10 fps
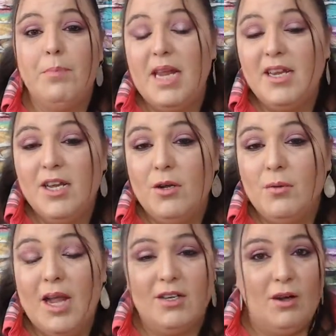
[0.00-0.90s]
you,
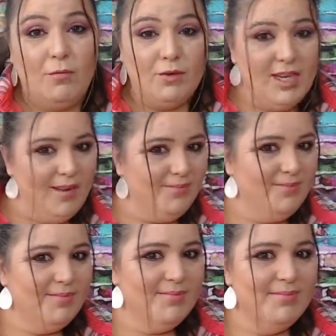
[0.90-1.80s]
and don't forget,
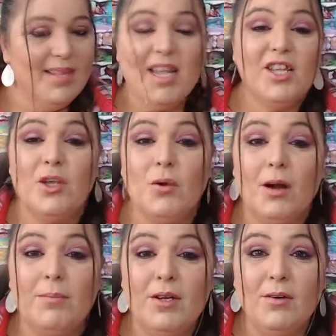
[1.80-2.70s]
you are
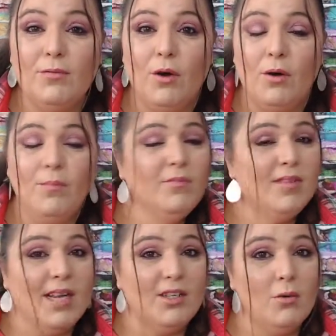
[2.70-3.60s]
beautiful.
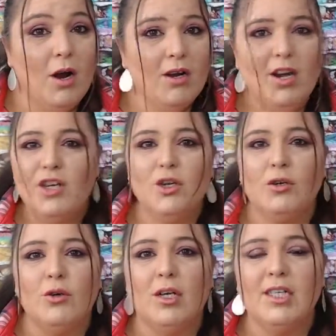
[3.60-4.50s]
Yes, you are. You're
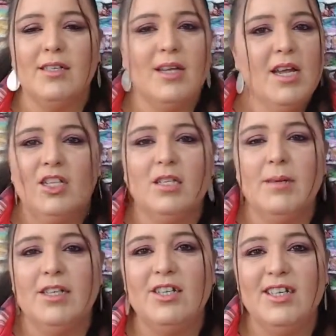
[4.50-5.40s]
gorgeous. Just make
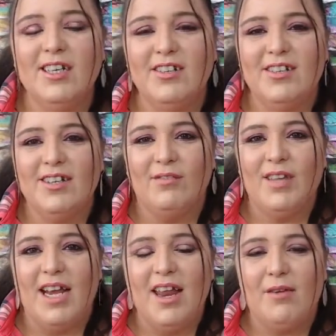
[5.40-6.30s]
sure you tell yourself
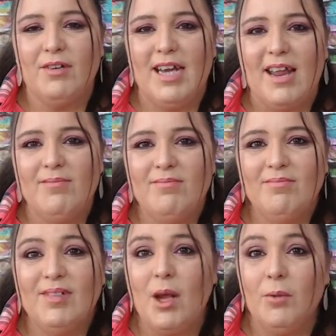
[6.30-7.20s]
that every day.
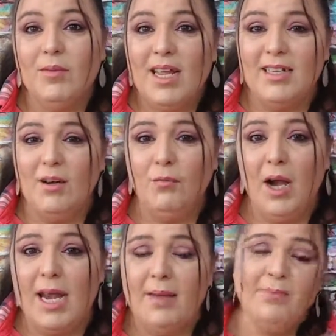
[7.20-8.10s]
So, until
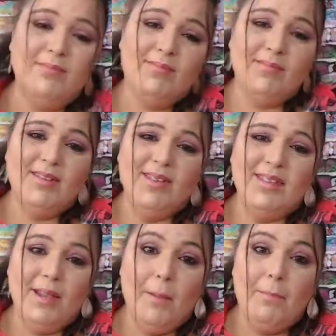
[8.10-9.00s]
Friday,
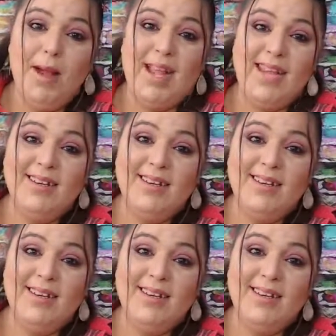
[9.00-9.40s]
bye.